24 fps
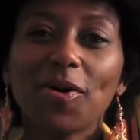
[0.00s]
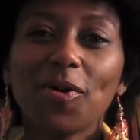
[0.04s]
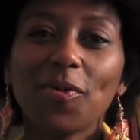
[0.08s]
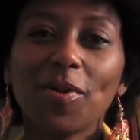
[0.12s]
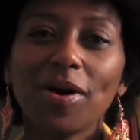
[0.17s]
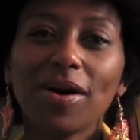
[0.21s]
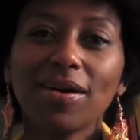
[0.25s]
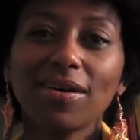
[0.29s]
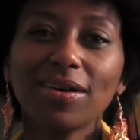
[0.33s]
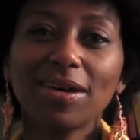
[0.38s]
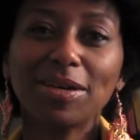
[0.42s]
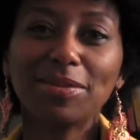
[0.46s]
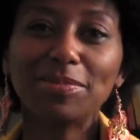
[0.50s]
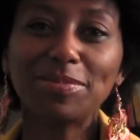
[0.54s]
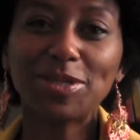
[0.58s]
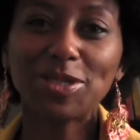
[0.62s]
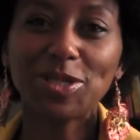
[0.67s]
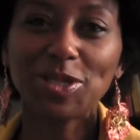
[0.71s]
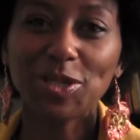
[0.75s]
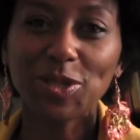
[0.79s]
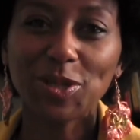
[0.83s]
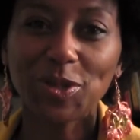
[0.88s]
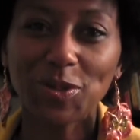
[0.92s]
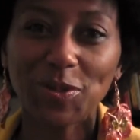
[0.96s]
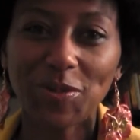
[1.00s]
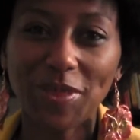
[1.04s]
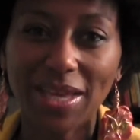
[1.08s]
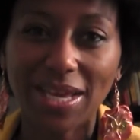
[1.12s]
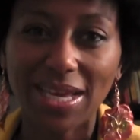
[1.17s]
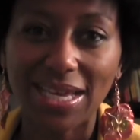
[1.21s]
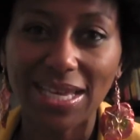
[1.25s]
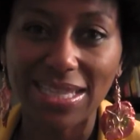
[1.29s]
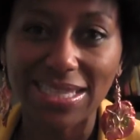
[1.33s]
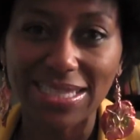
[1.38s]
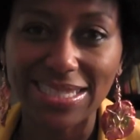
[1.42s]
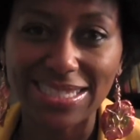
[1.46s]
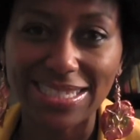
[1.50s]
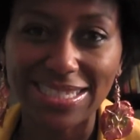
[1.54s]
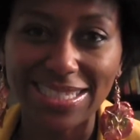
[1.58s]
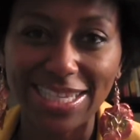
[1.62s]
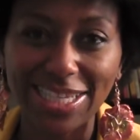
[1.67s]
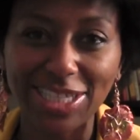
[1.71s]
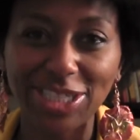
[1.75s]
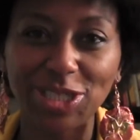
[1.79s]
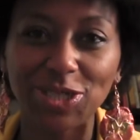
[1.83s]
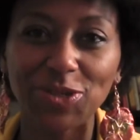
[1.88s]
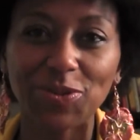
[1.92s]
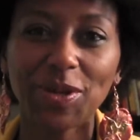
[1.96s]
Welcome to The
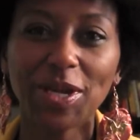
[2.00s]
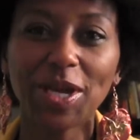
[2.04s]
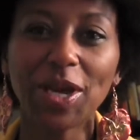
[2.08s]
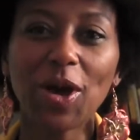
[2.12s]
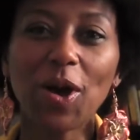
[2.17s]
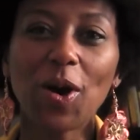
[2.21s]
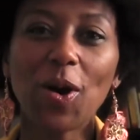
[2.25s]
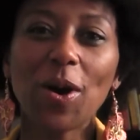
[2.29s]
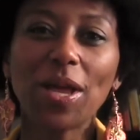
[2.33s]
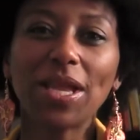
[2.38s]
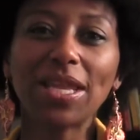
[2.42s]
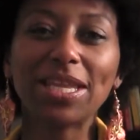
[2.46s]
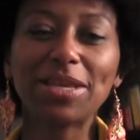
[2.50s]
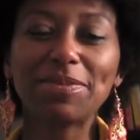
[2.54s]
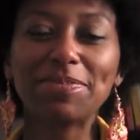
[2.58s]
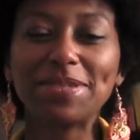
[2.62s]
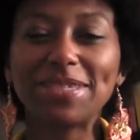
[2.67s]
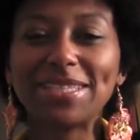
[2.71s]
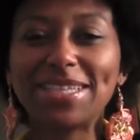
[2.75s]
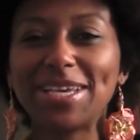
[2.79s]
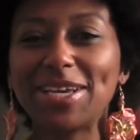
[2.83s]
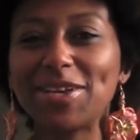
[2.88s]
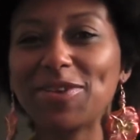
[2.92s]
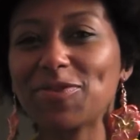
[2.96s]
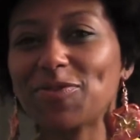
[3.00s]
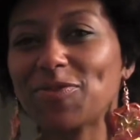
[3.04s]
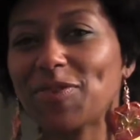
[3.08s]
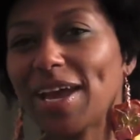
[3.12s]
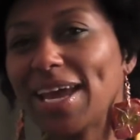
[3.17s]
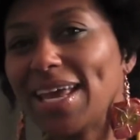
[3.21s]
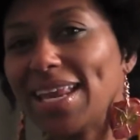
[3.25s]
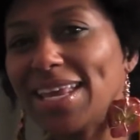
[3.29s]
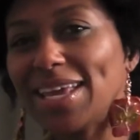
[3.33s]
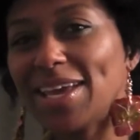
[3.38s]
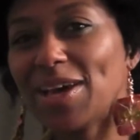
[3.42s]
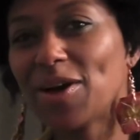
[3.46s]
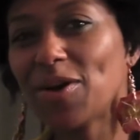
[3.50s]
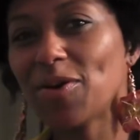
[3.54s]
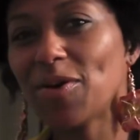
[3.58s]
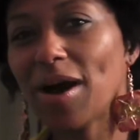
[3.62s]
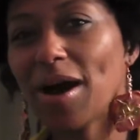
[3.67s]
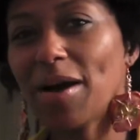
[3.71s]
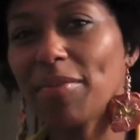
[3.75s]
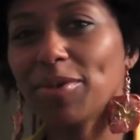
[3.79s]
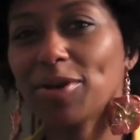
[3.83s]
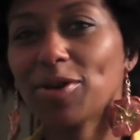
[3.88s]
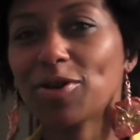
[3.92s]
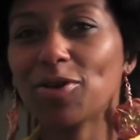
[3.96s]
Constituent on Lipstick Radio.
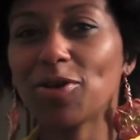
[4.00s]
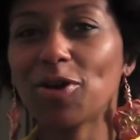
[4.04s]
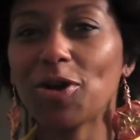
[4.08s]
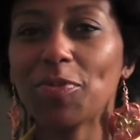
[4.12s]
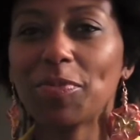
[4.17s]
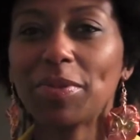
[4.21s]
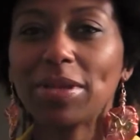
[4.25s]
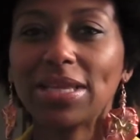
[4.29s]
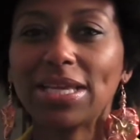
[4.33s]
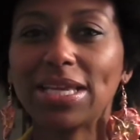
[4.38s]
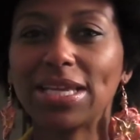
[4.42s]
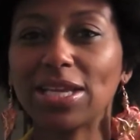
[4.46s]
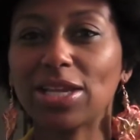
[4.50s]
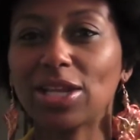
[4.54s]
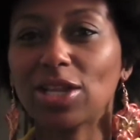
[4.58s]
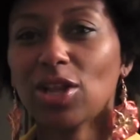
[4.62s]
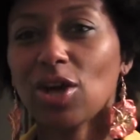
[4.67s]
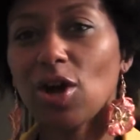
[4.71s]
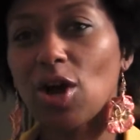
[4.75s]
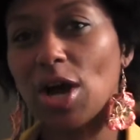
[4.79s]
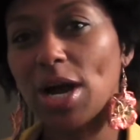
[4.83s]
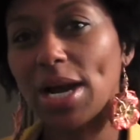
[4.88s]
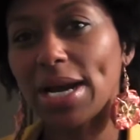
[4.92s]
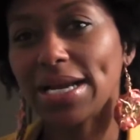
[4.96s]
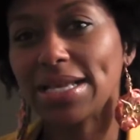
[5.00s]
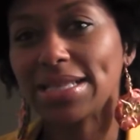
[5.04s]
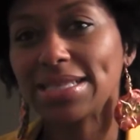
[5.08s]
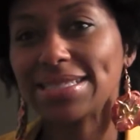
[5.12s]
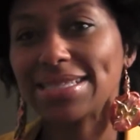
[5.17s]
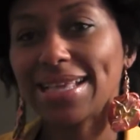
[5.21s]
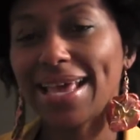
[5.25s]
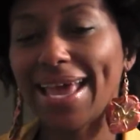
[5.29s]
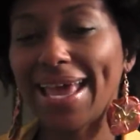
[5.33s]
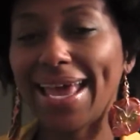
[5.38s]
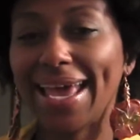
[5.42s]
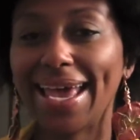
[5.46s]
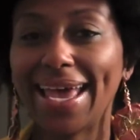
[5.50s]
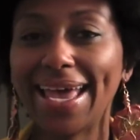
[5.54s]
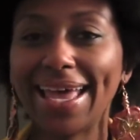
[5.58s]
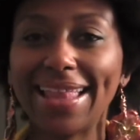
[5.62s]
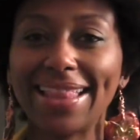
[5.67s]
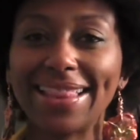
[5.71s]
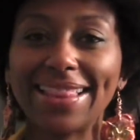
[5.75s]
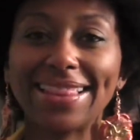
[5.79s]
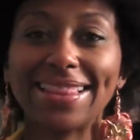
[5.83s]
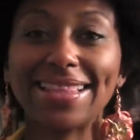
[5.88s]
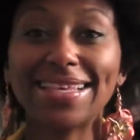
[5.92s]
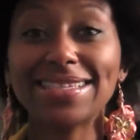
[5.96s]
I'm your girl, Maleena Lawrence,
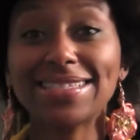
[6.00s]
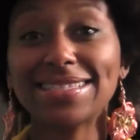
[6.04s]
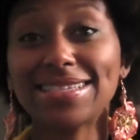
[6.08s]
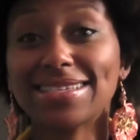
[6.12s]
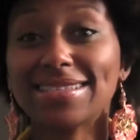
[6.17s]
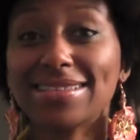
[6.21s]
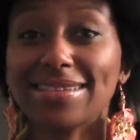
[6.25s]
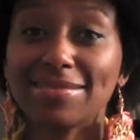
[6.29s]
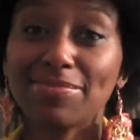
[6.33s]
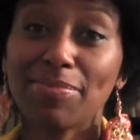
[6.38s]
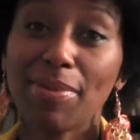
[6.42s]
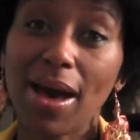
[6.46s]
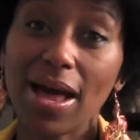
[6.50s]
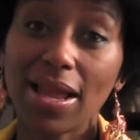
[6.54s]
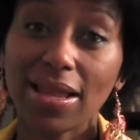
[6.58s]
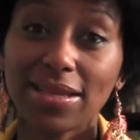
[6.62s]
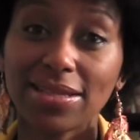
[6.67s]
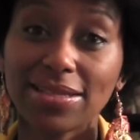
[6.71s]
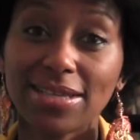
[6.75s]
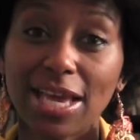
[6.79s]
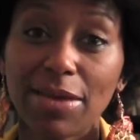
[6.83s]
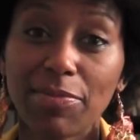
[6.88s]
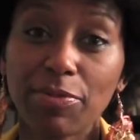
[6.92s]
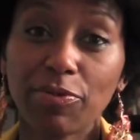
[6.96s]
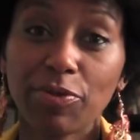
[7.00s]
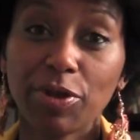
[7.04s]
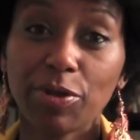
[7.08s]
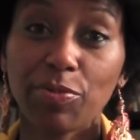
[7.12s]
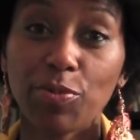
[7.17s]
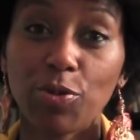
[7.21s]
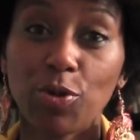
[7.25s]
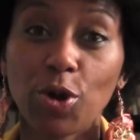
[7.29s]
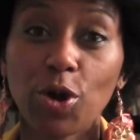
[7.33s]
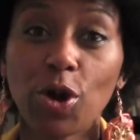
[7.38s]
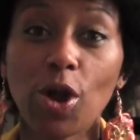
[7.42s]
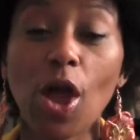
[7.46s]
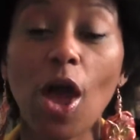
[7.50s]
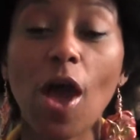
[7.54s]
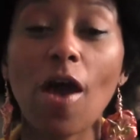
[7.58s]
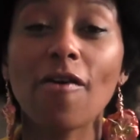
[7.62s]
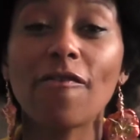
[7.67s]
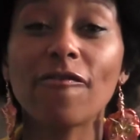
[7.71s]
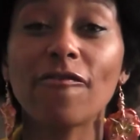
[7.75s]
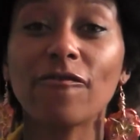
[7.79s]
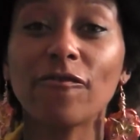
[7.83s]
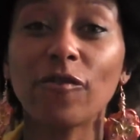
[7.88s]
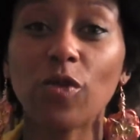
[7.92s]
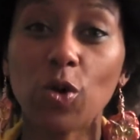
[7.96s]
and this is the Polytainment Report
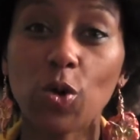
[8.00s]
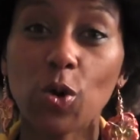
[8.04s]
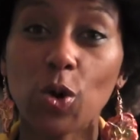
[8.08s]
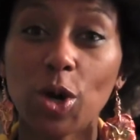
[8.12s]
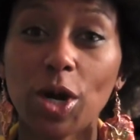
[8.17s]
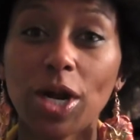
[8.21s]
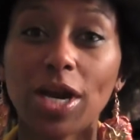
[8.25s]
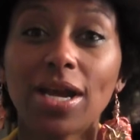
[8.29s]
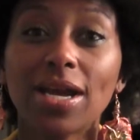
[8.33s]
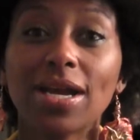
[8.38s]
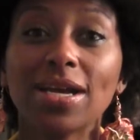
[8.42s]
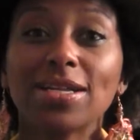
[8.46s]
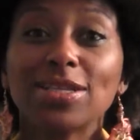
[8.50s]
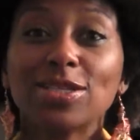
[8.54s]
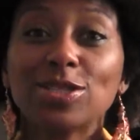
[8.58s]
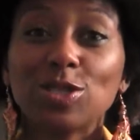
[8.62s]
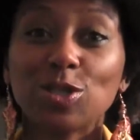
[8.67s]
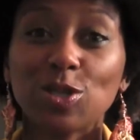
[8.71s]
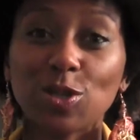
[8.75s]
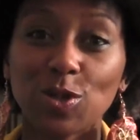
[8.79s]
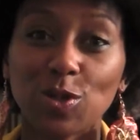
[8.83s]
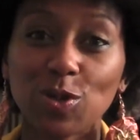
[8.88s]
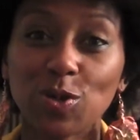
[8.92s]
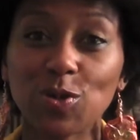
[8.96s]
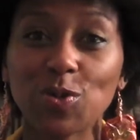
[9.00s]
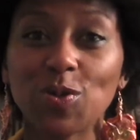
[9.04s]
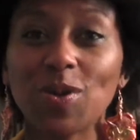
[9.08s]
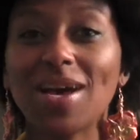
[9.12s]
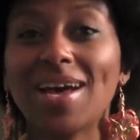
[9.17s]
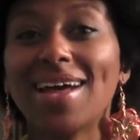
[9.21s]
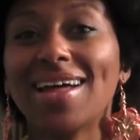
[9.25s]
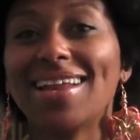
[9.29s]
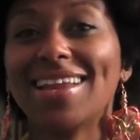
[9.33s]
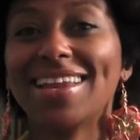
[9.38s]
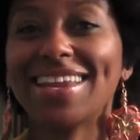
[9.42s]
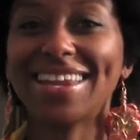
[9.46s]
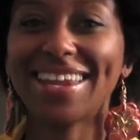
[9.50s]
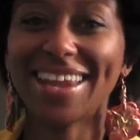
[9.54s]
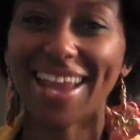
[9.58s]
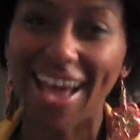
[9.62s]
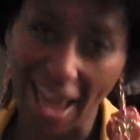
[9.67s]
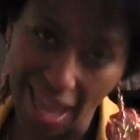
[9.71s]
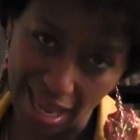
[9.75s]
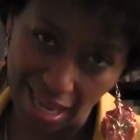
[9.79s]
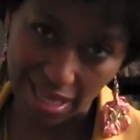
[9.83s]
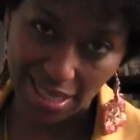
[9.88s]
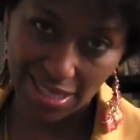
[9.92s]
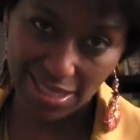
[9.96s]
for
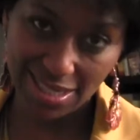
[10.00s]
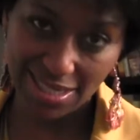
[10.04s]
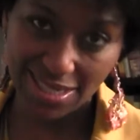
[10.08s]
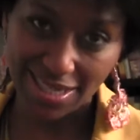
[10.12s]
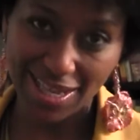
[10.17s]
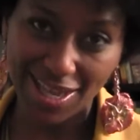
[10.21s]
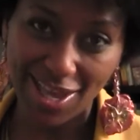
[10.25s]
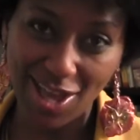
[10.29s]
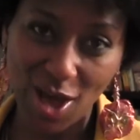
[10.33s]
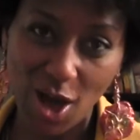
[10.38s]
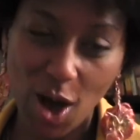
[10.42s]
tonight.